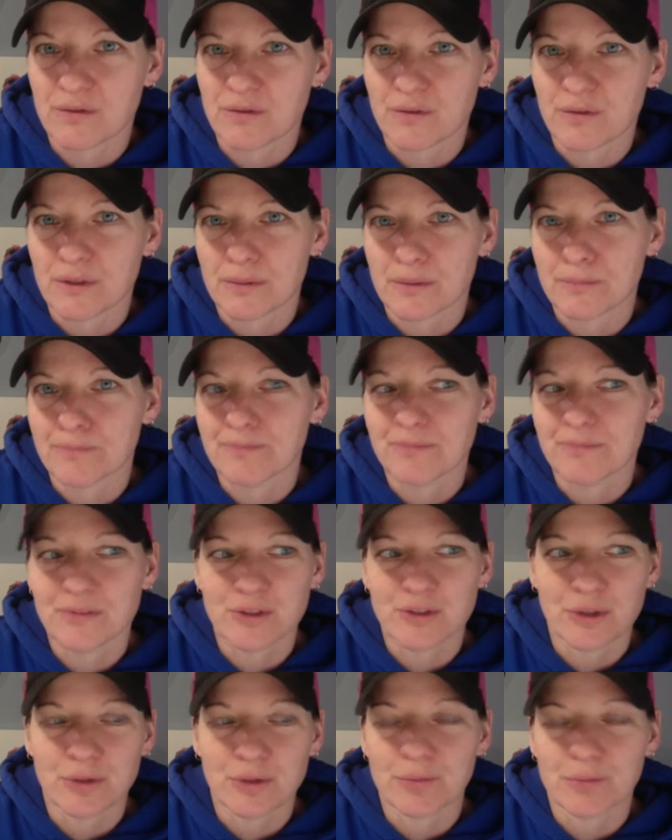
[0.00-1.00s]
from
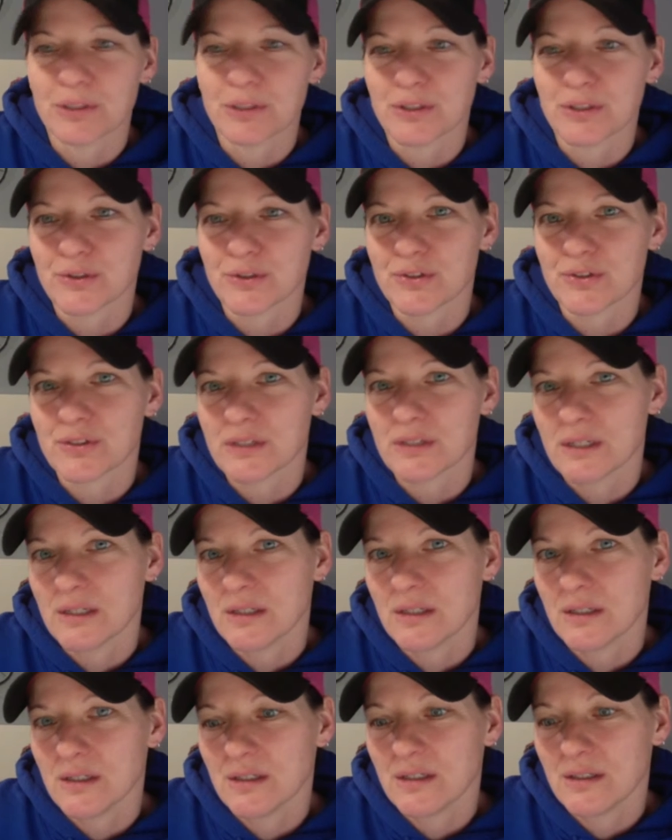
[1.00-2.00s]
certain pills,
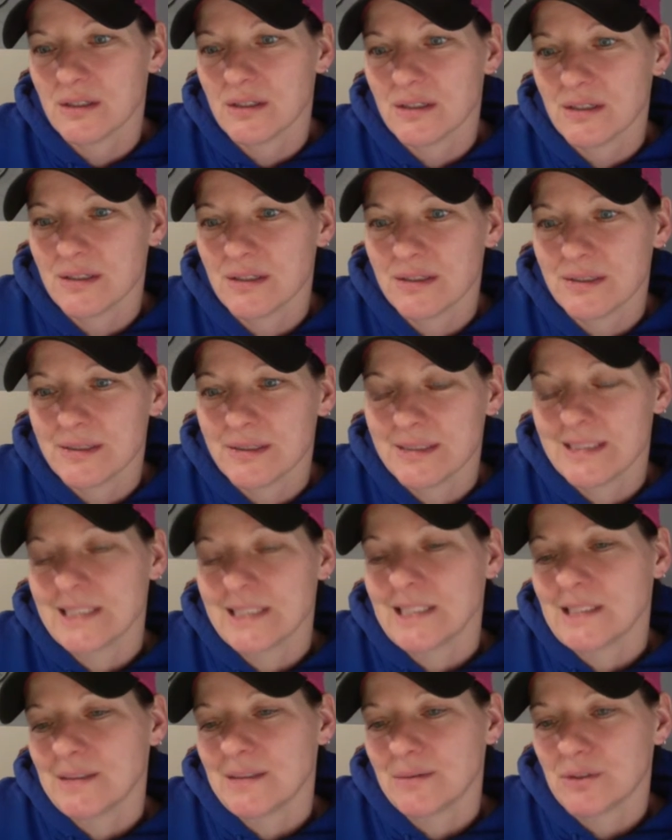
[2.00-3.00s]

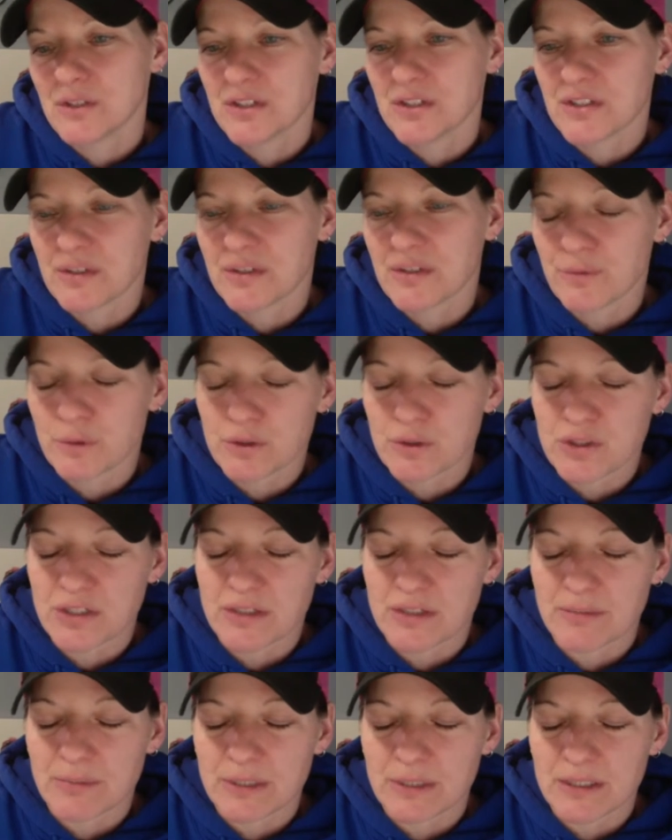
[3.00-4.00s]
which is
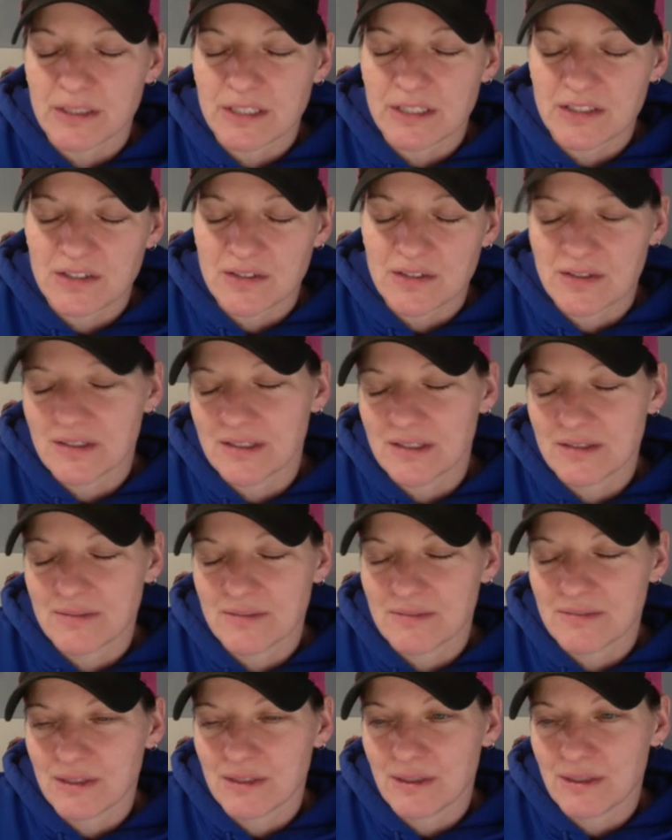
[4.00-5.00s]
unfortunate, but that's
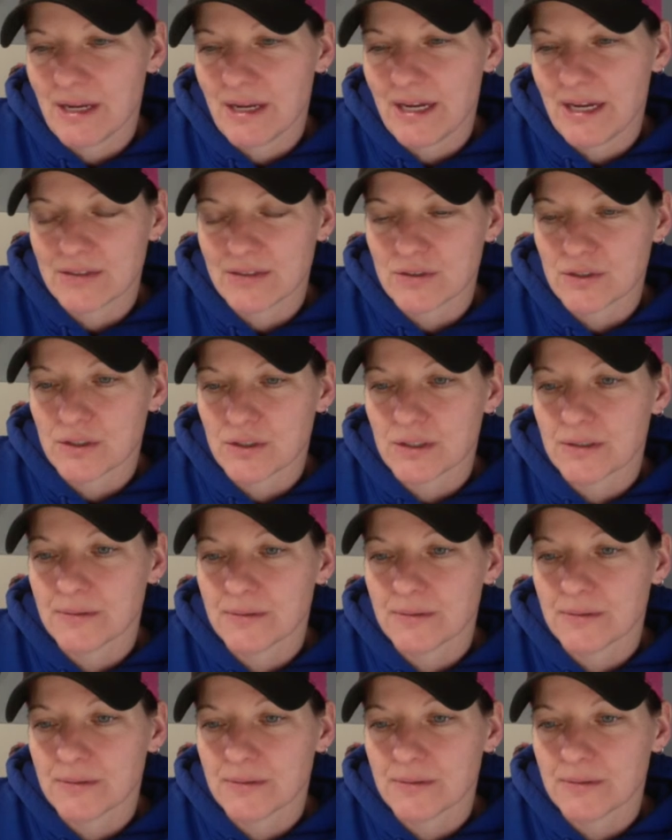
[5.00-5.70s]
the answer.